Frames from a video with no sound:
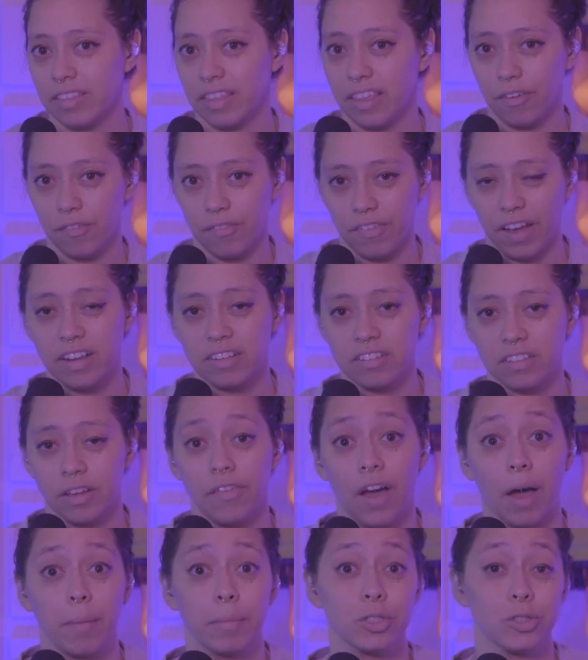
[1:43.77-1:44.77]
the effects
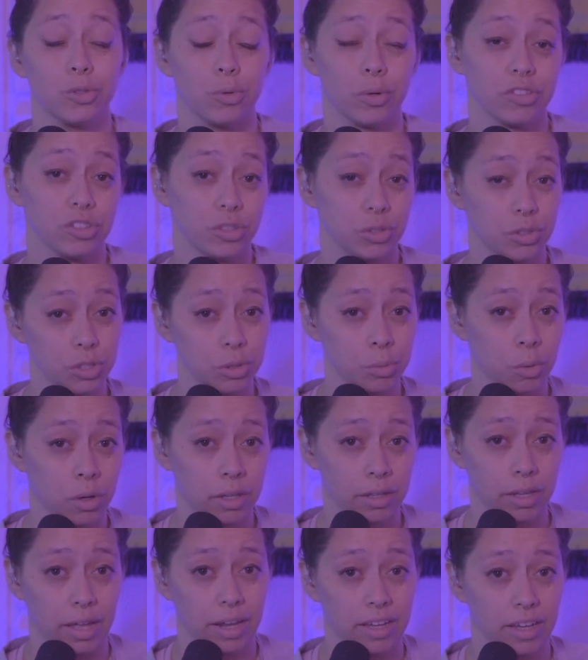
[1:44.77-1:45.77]
of how much noise you do
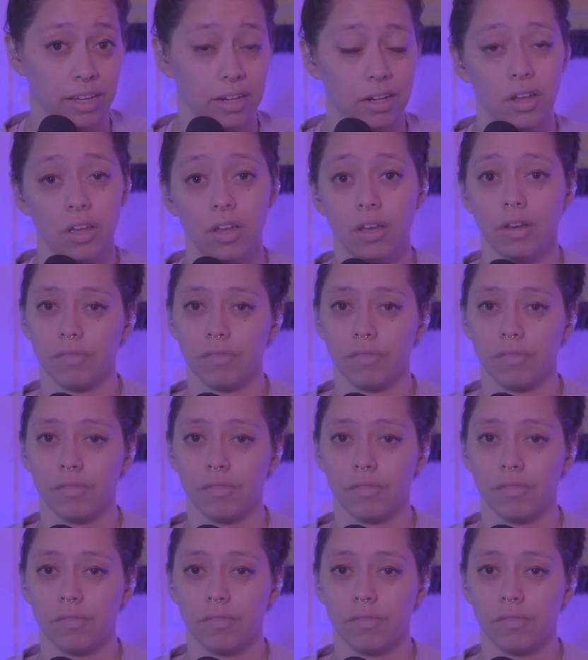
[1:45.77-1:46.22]
wanna let in